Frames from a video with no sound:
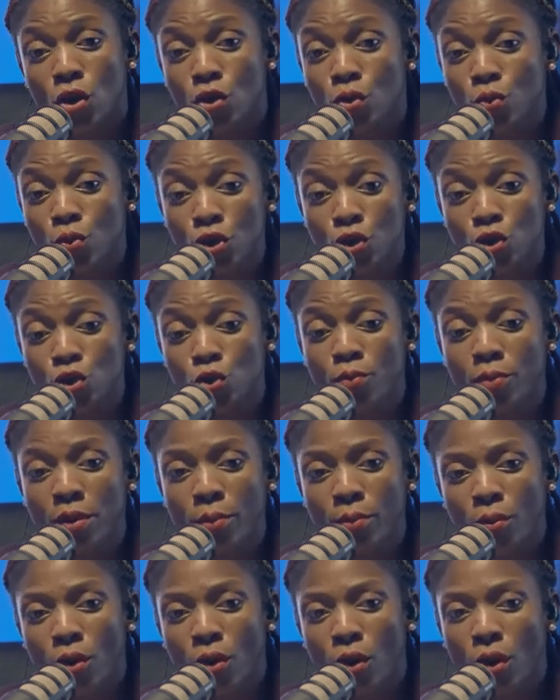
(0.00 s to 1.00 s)
We should be
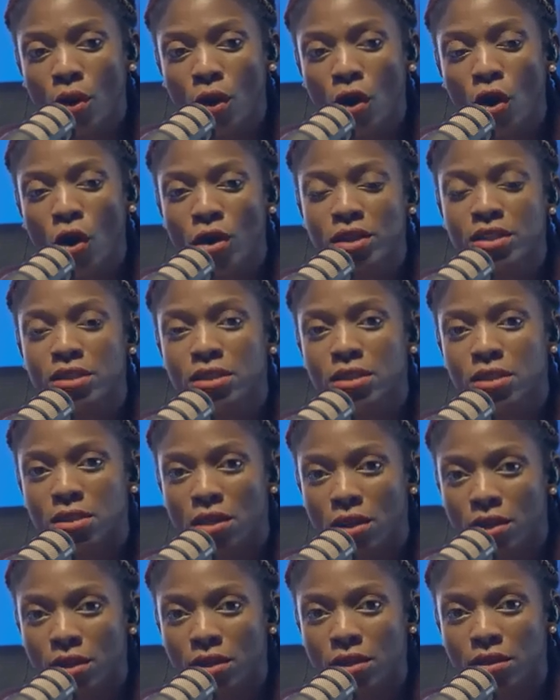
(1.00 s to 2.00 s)
more
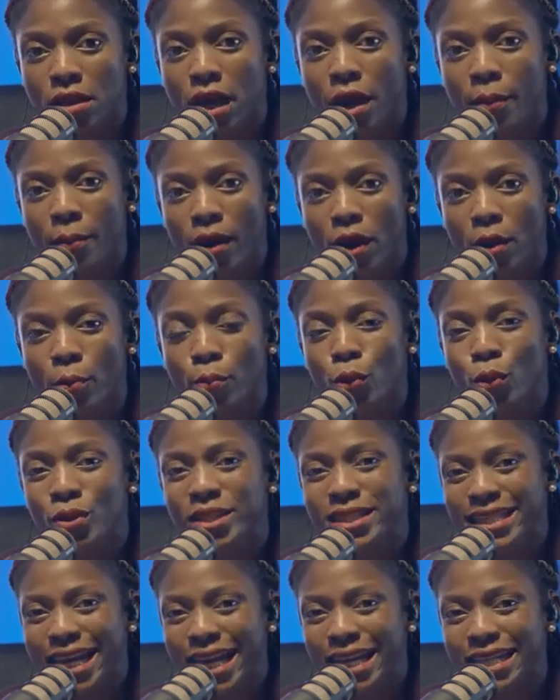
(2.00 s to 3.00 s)
concerned about
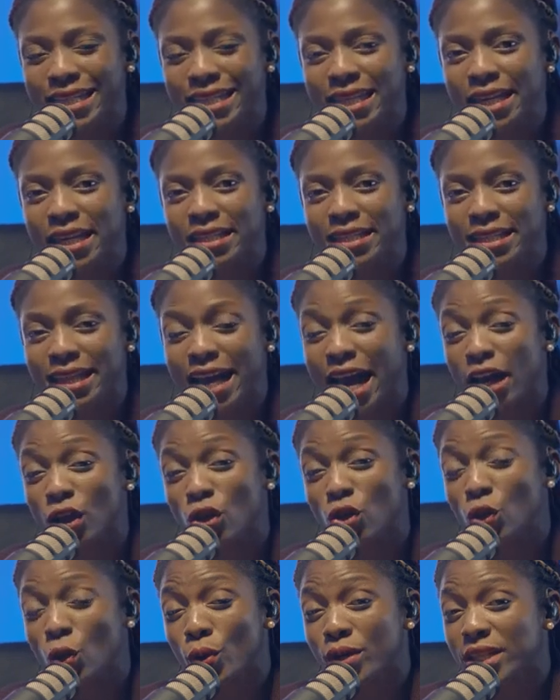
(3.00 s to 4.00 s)
protecting the
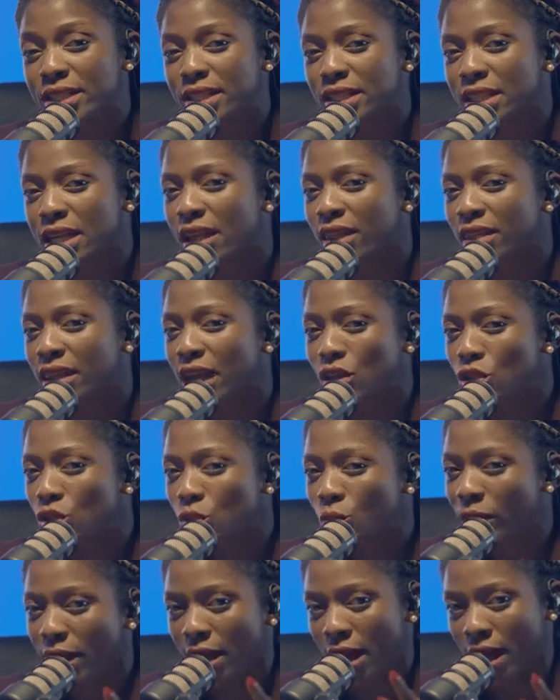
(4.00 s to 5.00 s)
anointing that
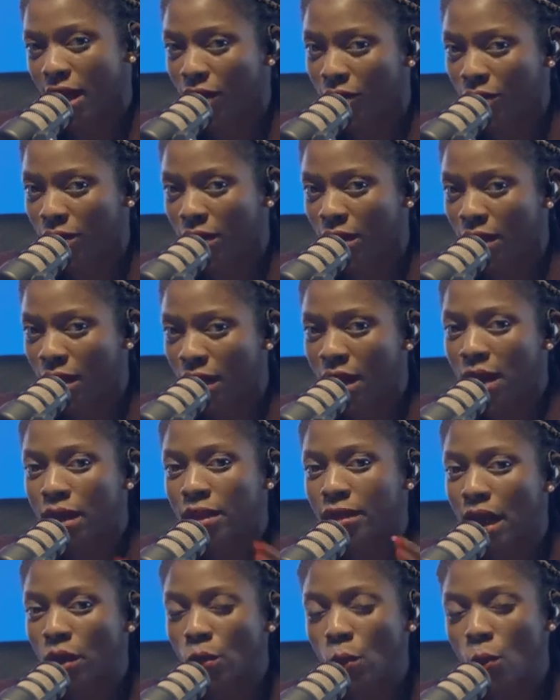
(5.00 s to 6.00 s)
you carry
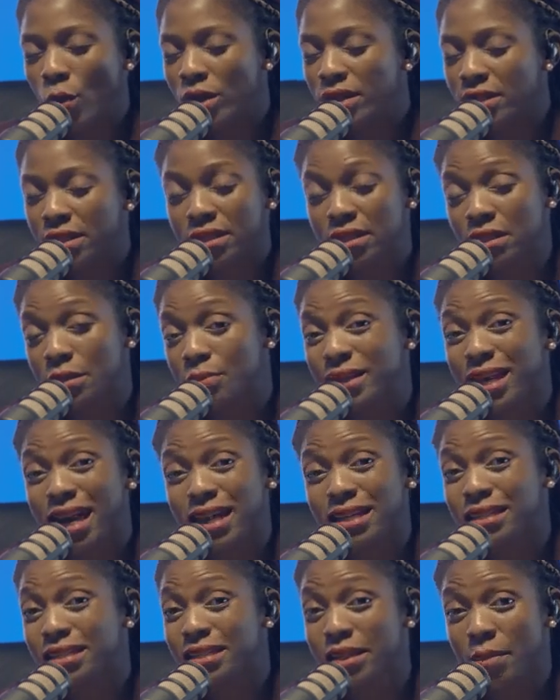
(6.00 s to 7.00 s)
than wanting to be
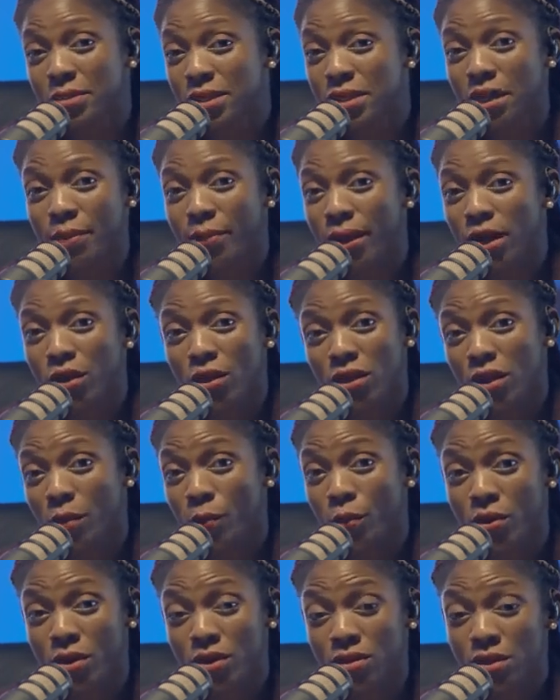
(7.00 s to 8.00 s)
accepted by another
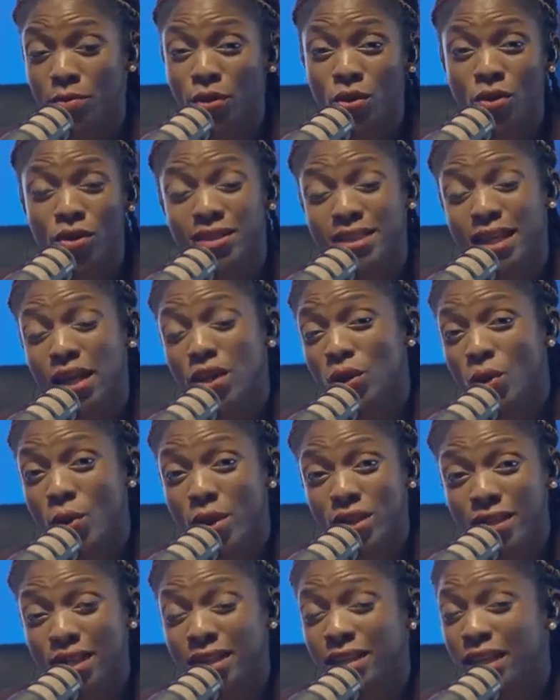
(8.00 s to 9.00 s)
person, because the
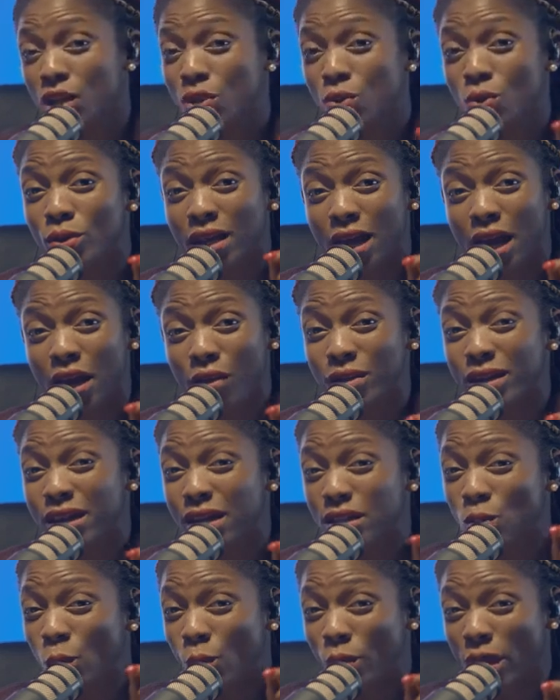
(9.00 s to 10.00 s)
anointing that you carry
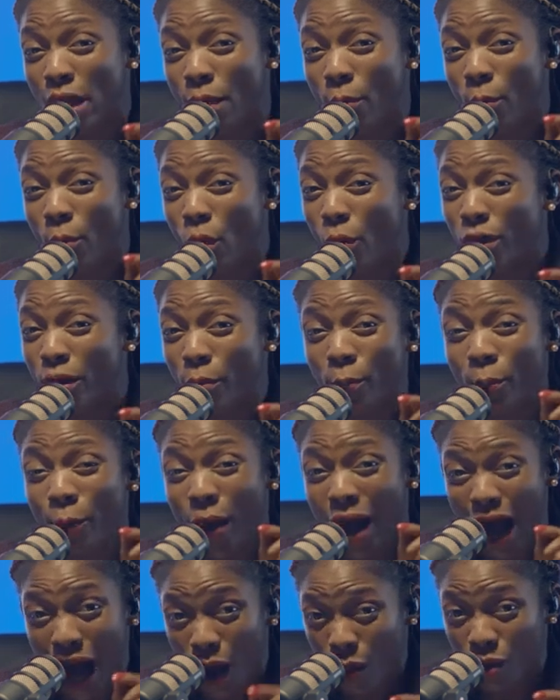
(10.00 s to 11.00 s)
is way more
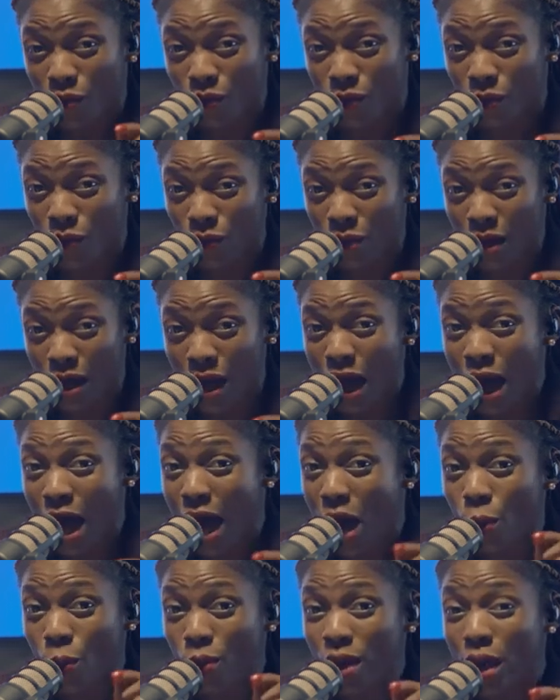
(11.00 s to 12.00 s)
powerful
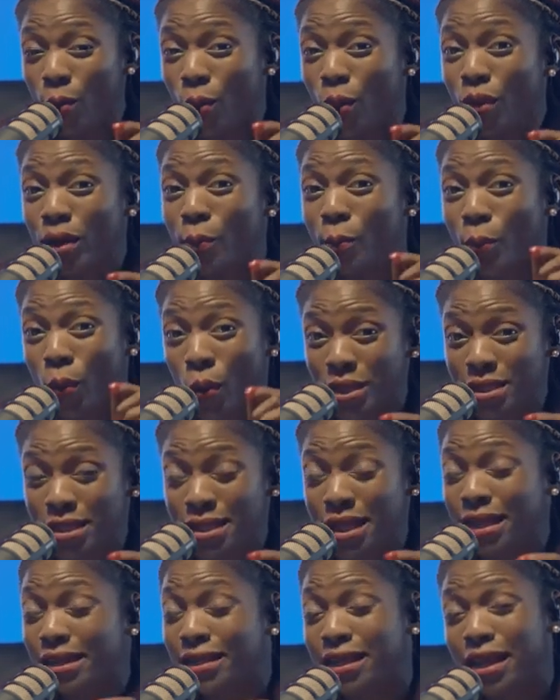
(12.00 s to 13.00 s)
and way more
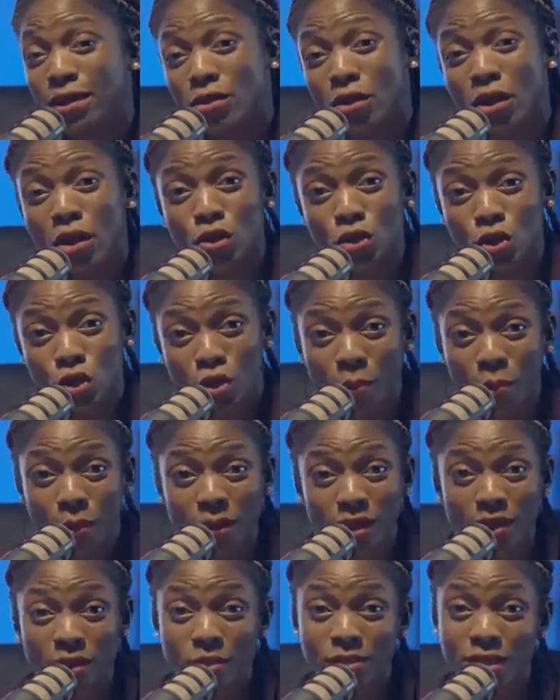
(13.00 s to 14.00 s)
important than
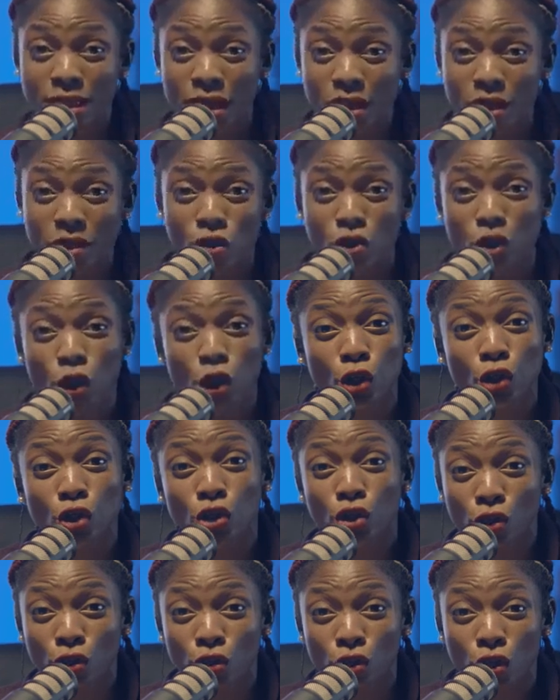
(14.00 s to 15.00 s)
somebody else telling you look
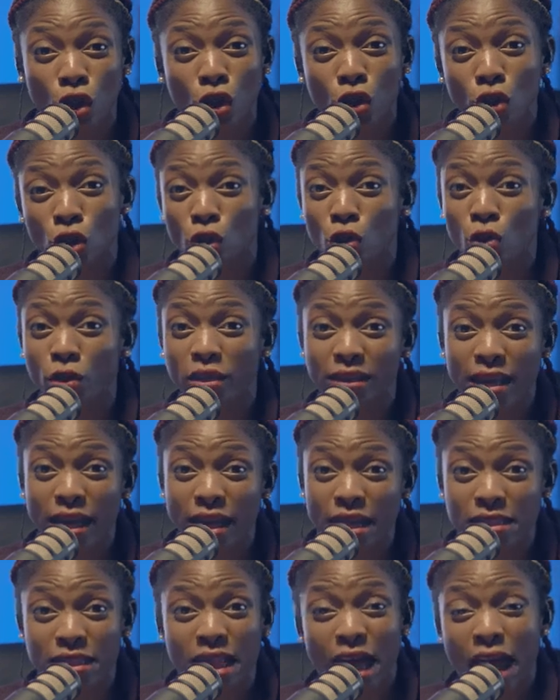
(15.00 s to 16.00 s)
good, you look
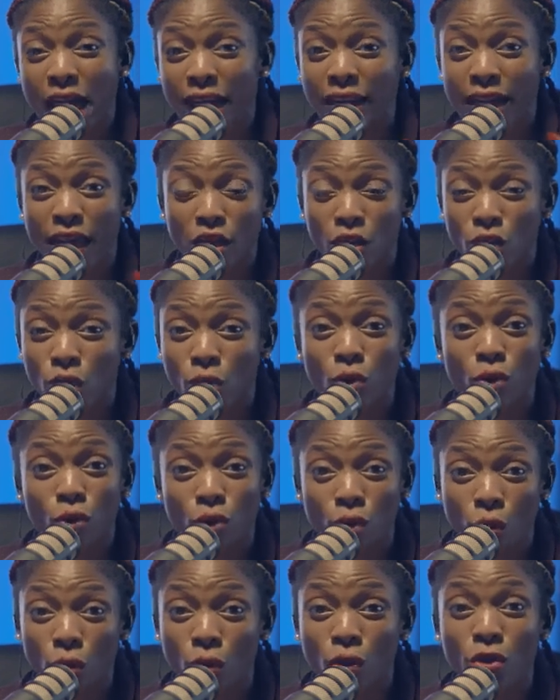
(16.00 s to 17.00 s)
nice, I like you.
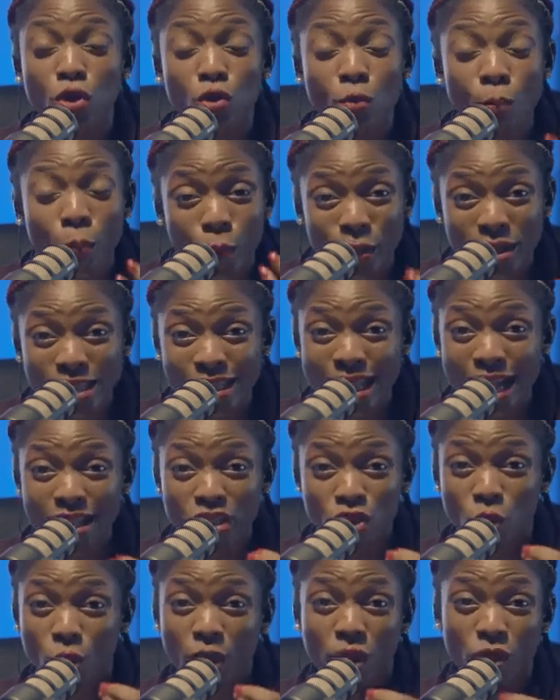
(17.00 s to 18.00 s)
No,
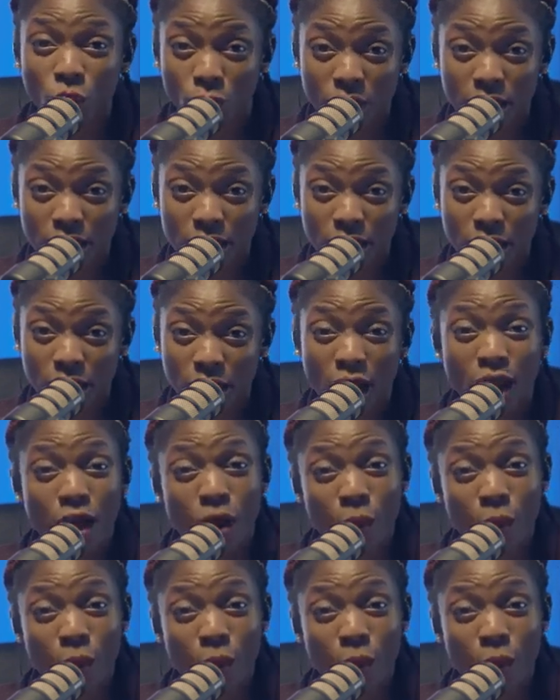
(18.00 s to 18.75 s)
protect your anointing.